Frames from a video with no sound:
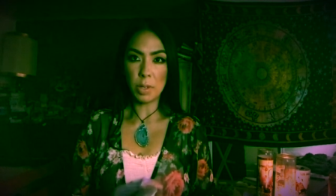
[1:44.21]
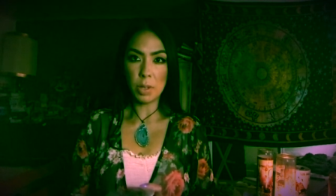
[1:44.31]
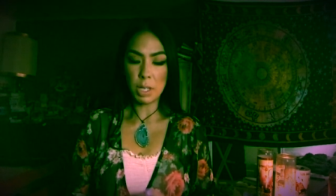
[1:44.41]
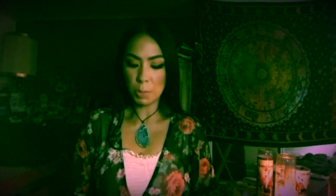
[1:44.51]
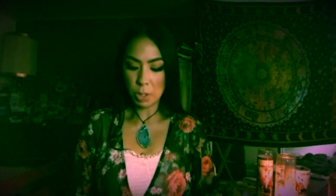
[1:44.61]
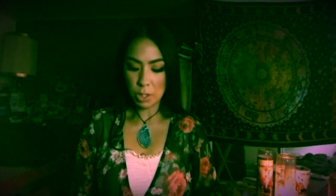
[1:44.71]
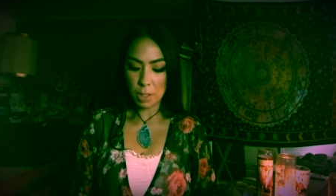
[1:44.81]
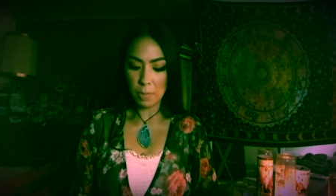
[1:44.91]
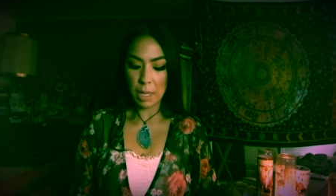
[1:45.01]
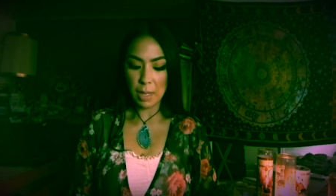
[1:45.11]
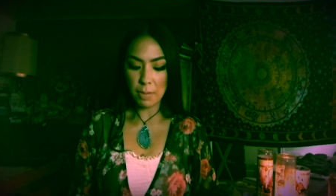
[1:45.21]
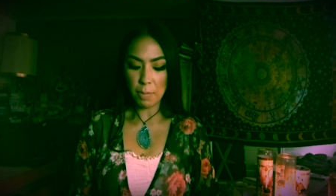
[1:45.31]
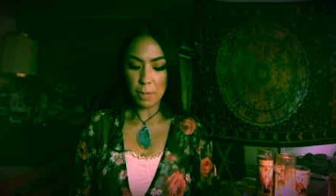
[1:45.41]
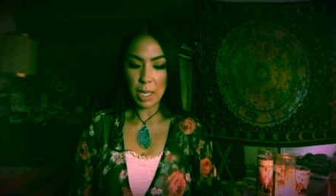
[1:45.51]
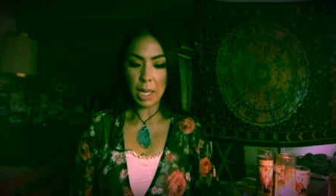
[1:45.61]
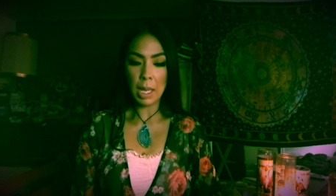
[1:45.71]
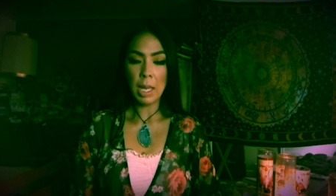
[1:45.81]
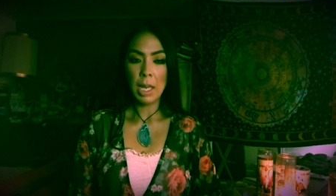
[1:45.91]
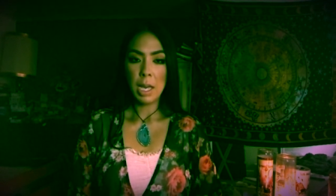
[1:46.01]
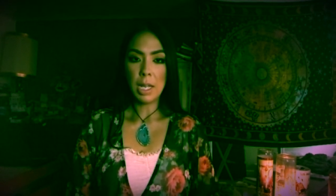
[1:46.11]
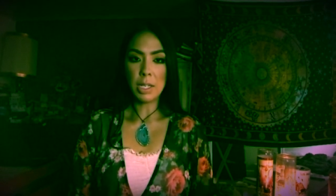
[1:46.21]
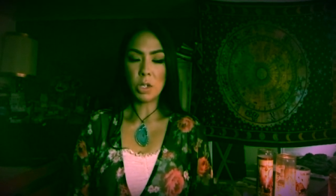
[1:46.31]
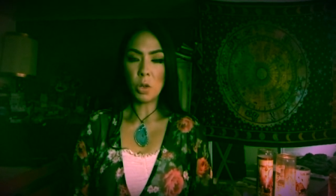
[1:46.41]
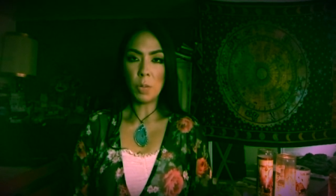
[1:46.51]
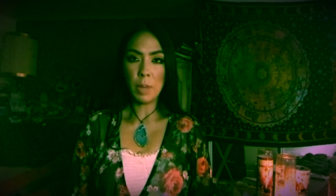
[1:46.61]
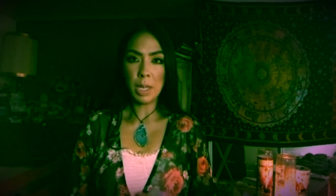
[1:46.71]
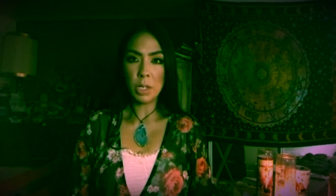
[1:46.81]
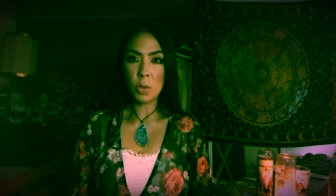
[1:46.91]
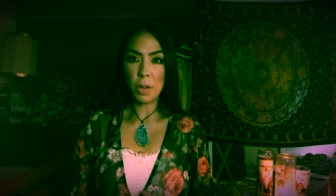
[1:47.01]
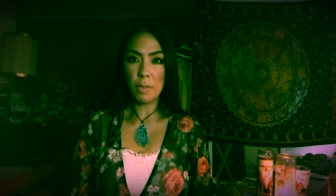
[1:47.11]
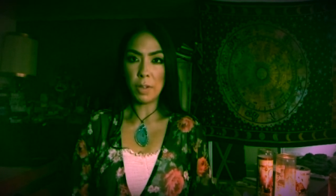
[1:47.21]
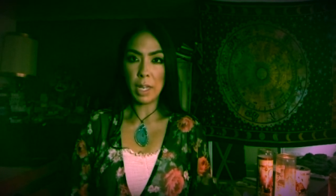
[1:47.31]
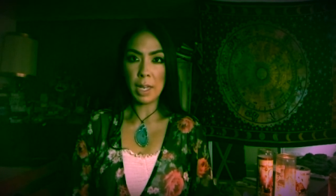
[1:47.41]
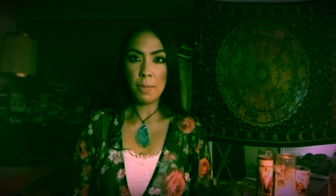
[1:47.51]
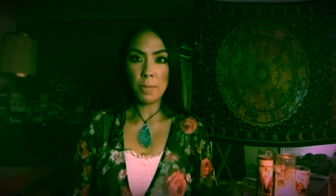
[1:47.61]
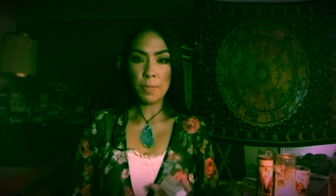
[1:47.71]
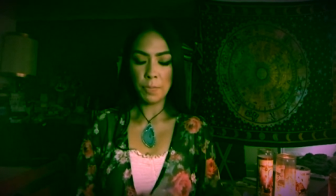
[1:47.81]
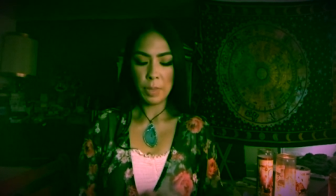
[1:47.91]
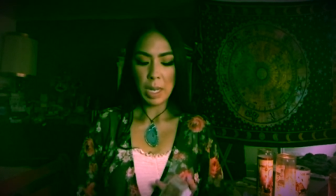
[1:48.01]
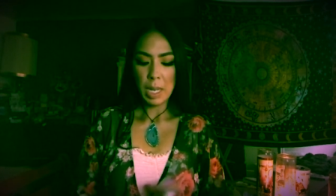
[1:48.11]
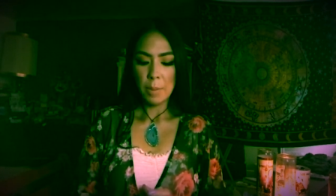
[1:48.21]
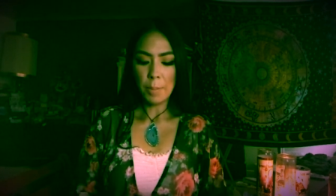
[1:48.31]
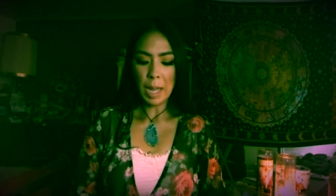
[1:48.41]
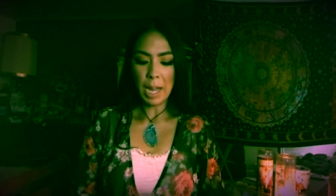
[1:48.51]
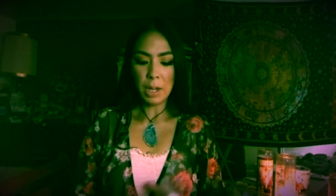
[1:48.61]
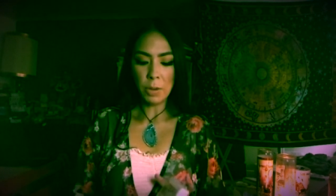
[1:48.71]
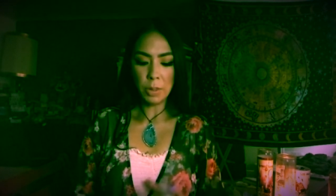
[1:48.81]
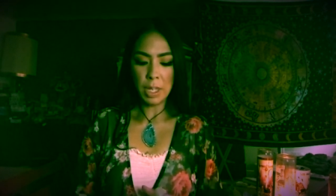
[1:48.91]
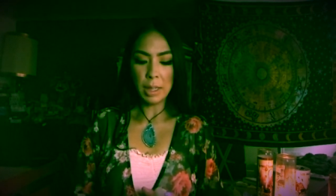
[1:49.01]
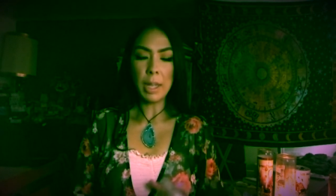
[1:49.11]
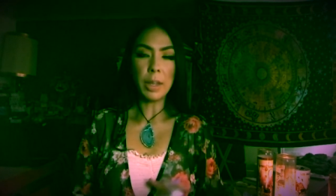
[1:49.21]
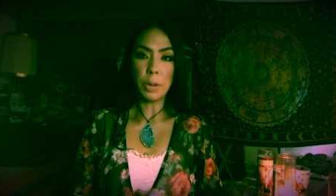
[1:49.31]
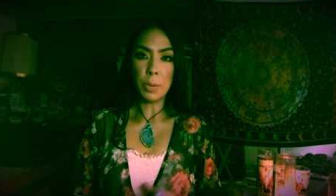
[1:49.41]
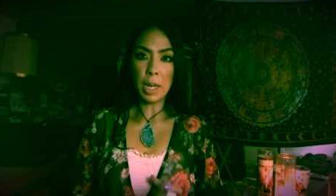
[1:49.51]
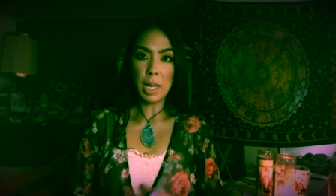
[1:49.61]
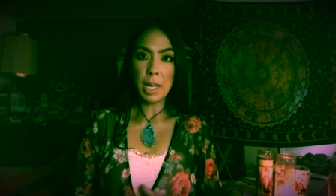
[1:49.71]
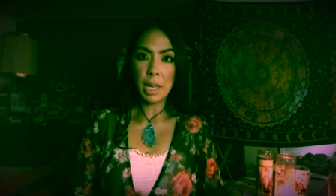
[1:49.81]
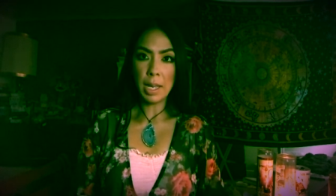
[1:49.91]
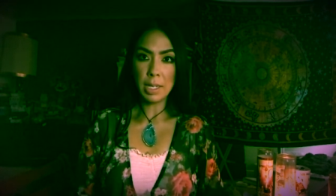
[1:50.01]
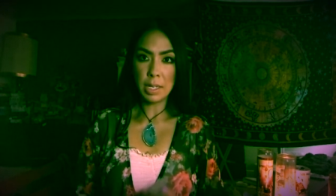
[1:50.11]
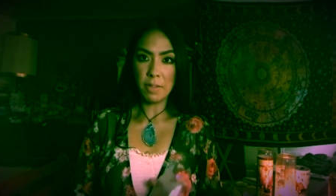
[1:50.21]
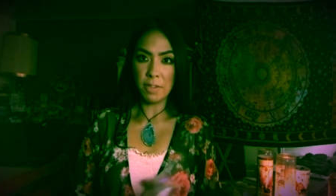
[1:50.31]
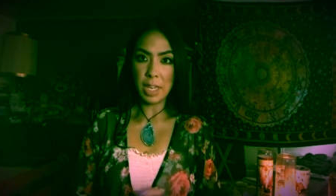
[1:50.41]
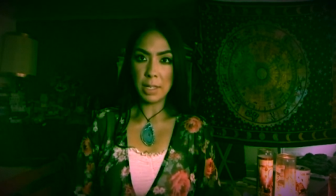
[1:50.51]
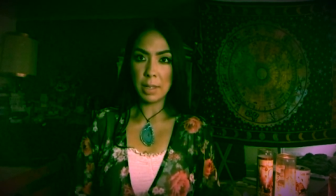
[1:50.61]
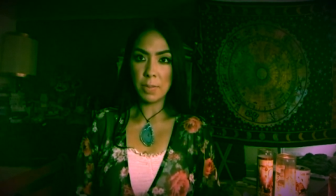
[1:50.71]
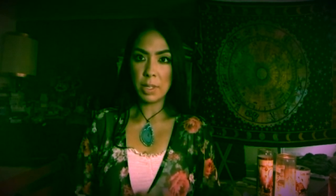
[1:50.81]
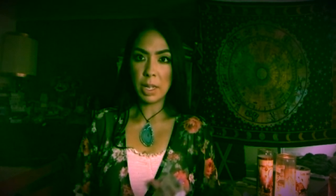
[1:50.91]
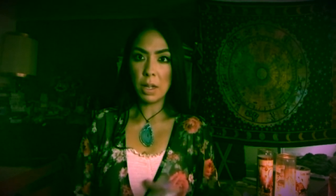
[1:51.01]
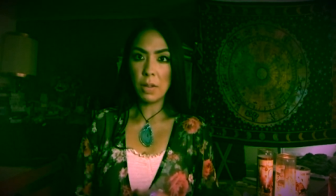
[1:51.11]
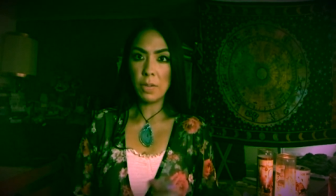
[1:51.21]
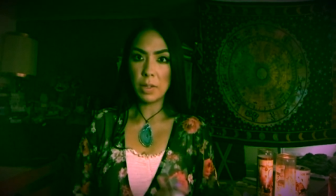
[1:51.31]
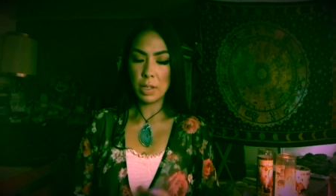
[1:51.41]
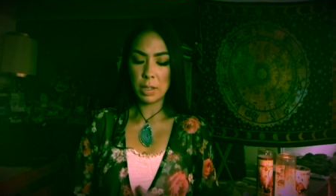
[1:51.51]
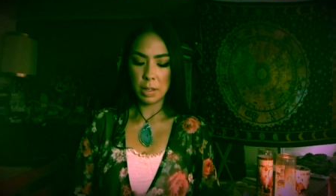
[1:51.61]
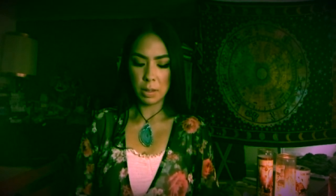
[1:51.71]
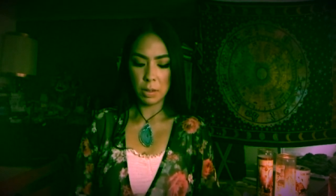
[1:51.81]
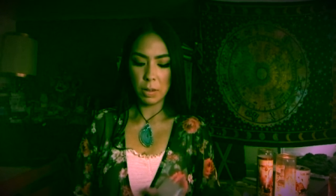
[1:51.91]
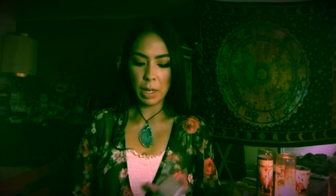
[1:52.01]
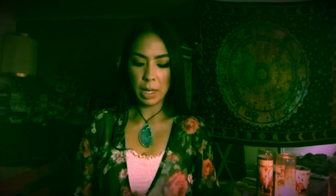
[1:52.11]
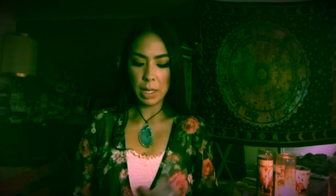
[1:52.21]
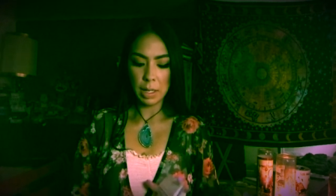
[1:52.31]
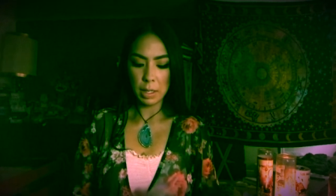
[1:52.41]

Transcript: So this person may even be a soulmate twin flame, but I don't think that they're ready yet to face themselves, okay?